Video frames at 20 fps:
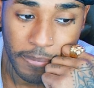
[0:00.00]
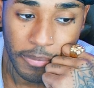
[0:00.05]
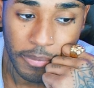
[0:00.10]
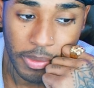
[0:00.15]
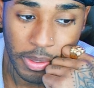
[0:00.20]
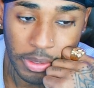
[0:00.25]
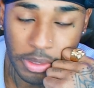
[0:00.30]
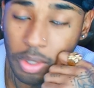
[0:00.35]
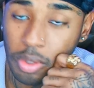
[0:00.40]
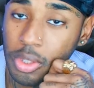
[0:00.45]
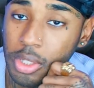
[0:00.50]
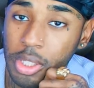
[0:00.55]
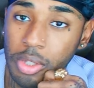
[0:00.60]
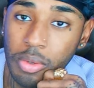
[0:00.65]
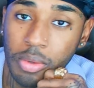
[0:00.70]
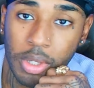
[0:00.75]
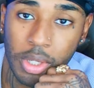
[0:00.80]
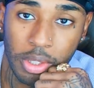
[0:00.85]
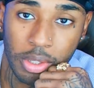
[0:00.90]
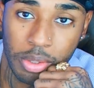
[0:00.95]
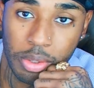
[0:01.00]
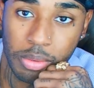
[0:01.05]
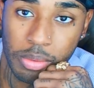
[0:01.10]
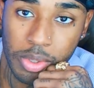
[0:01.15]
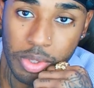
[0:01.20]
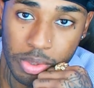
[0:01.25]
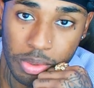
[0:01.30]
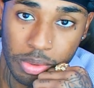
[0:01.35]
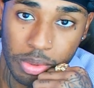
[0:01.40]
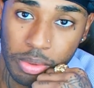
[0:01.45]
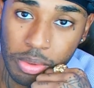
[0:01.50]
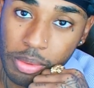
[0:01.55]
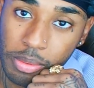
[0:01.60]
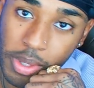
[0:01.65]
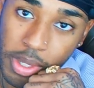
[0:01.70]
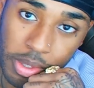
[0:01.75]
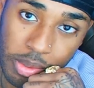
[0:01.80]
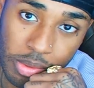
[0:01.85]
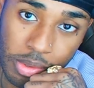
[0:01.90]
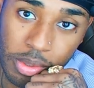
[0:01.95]
and only you can do what you do the
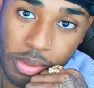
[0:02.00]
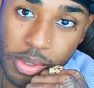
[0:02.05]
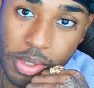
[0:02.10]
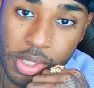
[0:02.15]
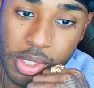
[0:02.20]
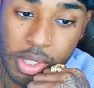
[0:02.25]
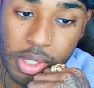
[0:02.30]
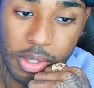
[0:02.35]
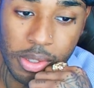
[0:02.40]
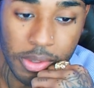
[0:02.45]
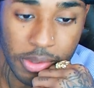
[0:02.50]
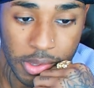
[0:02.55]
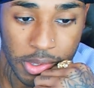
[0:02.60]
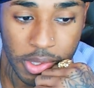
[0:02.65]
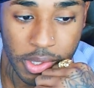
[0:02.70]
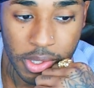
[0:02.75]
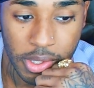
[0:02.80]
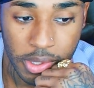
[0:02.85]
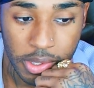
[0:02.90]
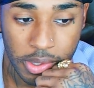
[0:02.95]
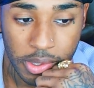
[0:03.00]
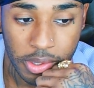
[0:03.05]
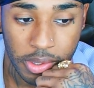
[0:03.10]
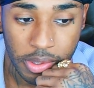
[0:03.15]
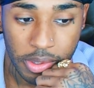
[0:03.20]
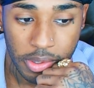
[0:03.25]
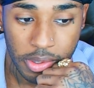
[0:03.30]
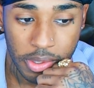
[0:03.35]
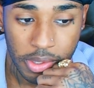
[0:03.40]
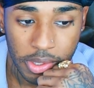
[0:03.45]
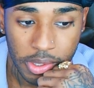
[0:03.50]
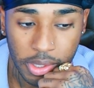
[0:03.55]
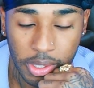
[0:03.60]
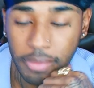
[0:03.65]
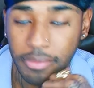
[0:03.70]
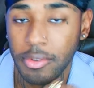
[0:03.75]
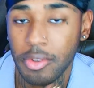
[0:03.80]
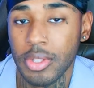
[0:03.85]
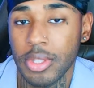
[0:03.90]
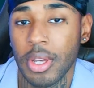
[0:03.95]
way you do it. So,
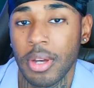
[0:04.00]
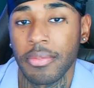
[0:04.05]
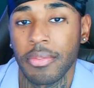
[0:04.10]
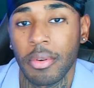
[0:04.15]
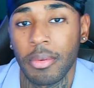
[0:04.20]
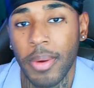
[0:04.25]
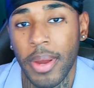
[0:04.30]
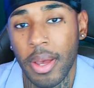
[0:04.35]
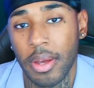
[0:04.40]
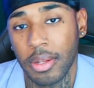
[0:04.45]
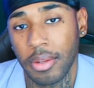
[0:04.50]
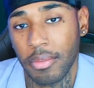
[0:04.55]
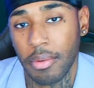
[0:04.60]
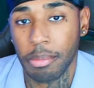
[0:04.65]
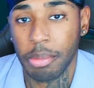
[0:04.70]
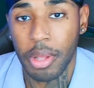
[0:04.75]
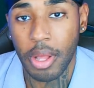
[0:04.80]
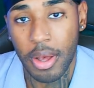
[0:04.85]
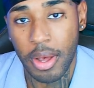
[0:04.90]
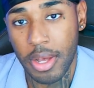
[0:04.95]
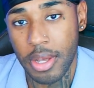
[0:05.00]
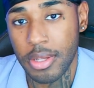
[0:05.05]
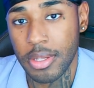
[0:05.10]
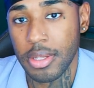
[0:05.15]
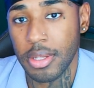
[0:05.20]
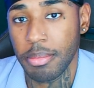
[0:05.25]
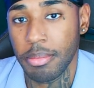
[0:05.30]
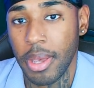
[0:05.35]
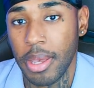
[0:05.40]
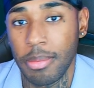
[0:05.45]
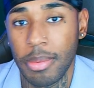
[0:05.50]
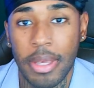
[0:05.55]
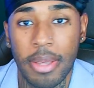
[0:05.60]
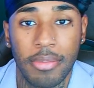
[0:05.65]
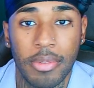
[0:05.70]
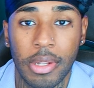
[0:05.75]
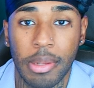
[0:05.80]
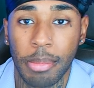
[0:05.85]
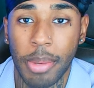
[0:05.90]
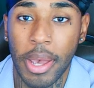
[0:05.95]
give yourself a round of applause and maybe
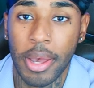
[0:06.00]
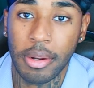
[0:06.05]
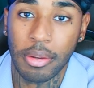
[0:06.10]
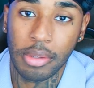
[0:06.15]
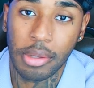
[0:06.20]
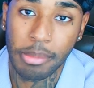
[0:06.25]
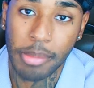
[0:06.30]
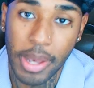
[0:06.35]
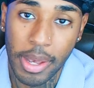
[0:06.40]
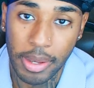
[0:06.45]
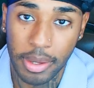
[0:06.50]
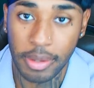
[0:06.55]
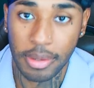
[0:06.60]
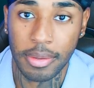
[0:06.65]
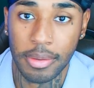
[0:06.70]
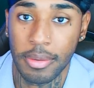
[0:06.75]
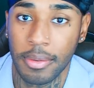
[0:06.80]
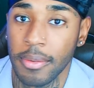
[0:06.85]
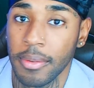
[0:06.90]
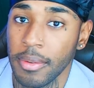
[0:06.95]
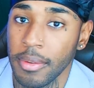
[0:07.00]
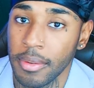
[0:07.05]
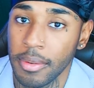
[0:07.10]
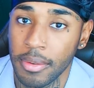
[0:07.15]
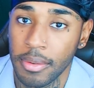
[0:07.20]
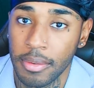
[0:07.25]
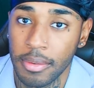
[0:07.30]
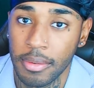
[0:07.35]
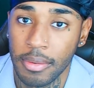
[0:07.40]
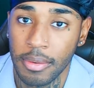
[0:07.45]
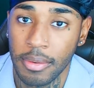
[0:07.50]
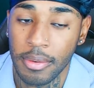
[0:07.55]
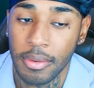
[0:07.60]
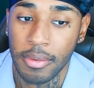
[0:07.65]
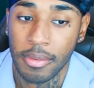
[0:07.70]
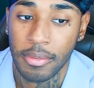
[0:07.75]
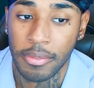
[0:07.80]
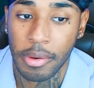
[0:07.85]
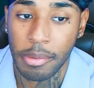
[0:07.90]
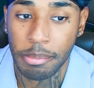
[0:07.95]
even a pat on the back
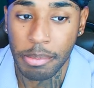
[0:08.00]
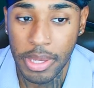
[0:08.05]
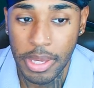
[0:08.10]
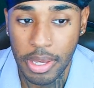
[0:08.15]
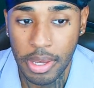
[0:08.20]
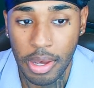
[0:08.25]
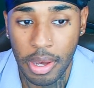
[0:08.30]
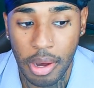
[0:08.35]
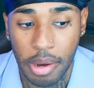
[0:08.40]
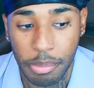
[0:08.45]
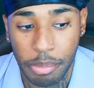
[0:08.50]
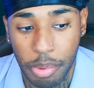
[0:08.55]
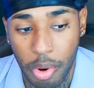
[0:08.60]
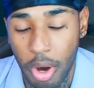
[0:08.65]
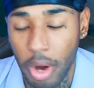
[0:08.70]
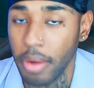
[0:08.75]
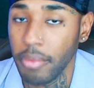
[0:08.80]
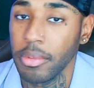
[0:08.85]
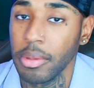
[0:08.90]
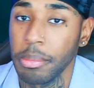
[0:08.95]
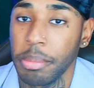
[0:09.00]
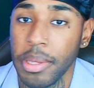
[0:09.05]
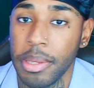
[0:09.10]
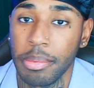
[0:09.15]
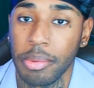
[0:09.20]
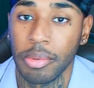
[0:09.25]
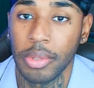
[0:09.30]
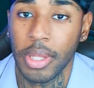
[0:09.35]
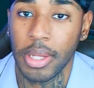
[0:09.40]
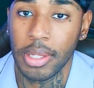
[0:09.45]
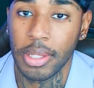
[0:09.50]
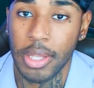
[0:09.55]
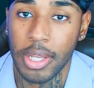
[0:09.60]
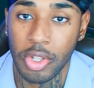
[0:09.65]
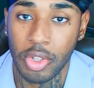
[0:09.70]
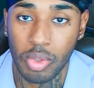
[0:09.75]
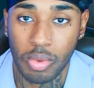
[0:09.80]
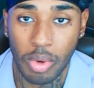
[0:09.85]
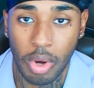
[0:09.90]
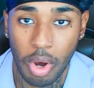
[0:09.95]
for being a part of the people.
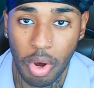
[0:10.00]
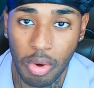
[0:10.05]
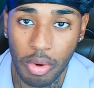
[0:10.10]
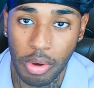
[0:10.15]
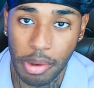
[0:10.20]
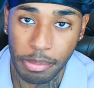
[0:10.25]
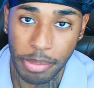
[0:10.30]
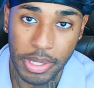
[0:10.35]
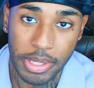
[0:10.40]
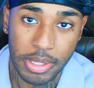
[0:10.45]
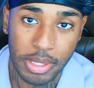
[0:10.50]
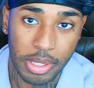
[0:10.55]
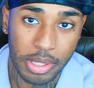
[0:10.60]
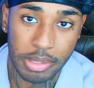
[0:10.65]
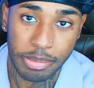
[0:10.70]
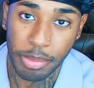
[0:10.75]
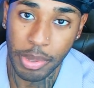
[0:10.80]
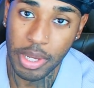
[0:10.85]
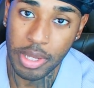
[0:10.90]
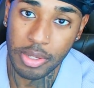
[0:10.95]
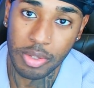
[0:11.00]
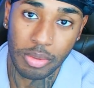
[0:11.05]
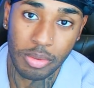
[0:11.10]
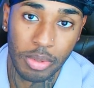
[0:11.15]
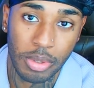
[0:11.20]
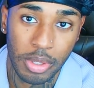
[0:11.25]
Nonetheless, you hold a piece of this puzzle